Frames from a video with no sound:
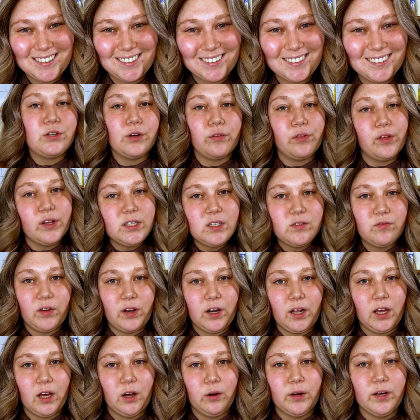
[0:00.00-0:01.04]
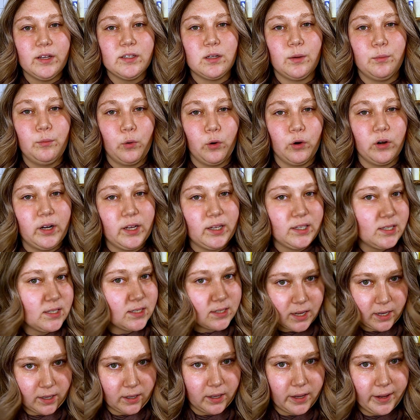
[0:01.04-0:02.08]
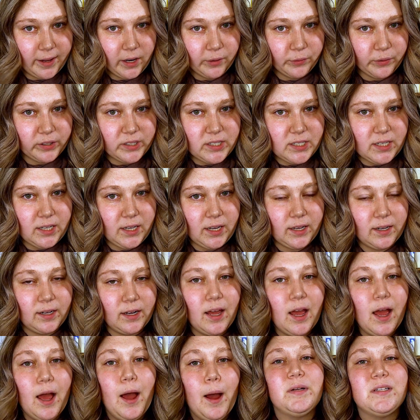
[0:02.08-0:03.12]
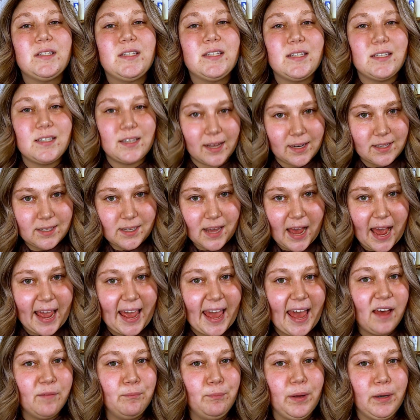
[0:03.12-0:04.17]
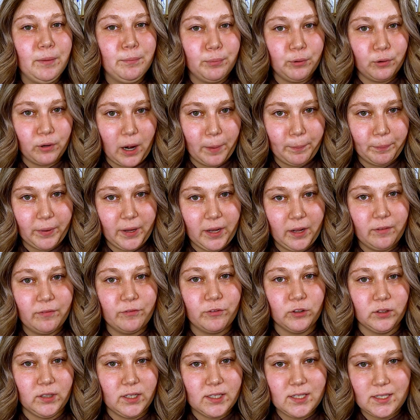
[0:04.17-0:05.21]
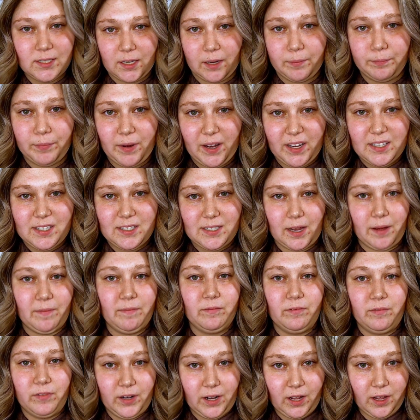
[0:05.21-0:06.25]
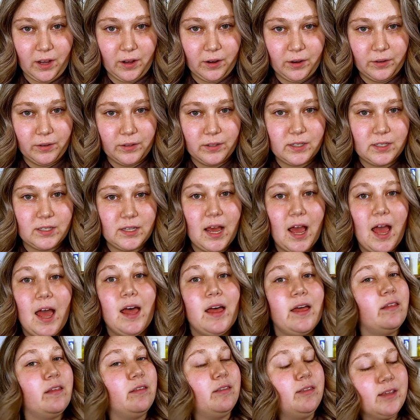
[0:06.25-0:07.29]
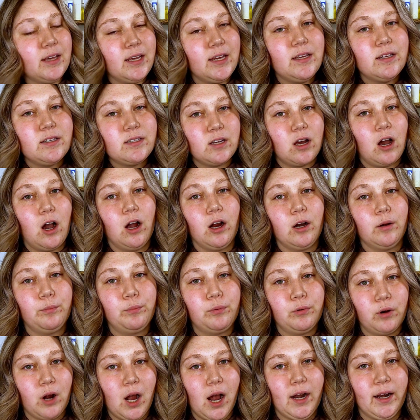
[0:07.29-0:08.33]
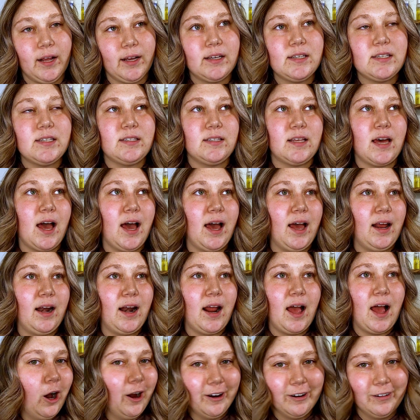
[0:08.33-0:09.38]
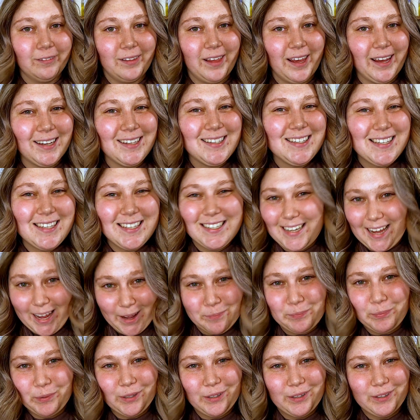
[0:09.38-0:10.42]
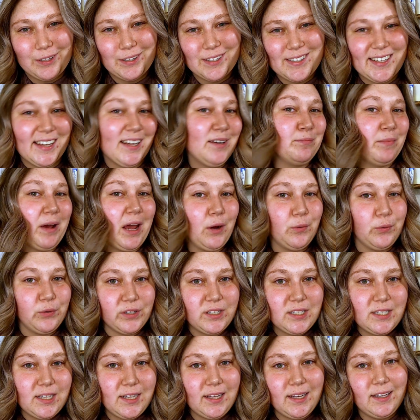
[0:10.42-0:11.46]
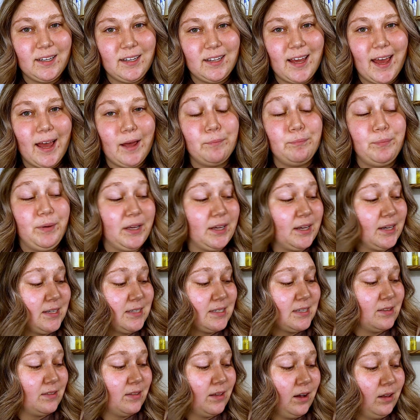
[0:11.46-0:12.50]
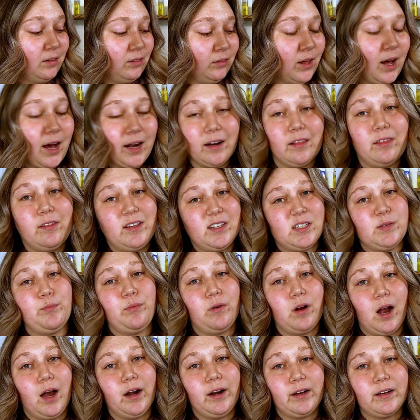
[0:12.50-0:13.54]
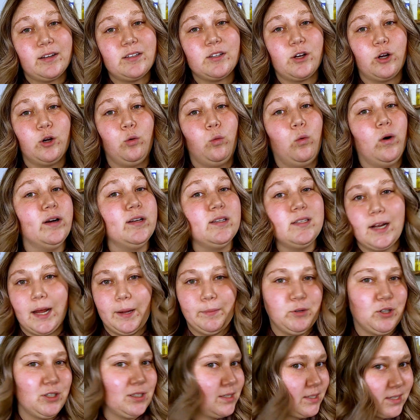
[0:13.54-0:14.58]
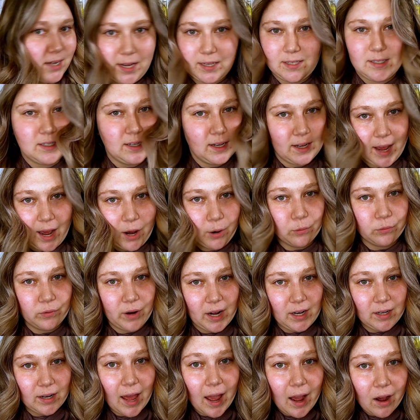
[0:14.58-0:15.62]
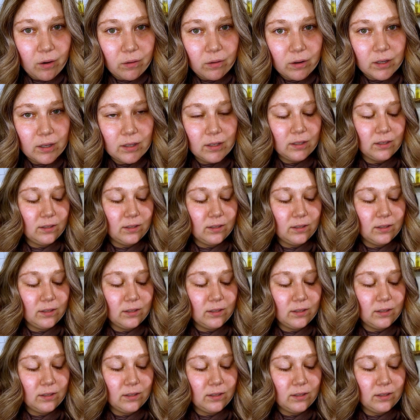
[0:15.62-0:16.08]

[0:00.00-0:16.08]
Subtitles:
So this video is a morning skincare routine, but since I have been prepping for the step-by-step videos, these aren't products that are staples in my routine yet, because a lot of these products are ones that I'm just testing out right now.